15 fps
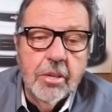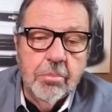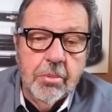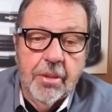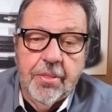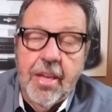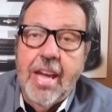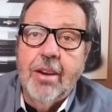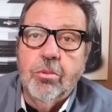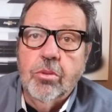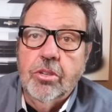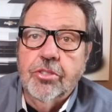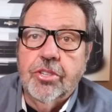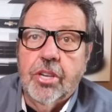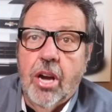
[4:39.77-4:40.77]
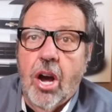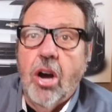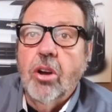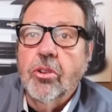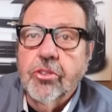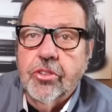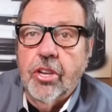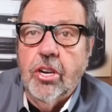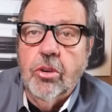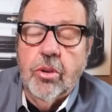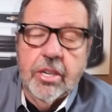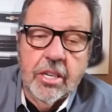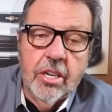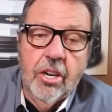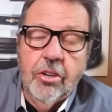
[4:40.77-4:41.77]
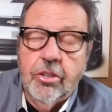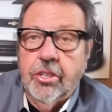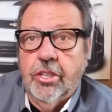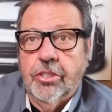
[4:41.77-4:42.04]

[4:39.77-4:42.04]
but that was also including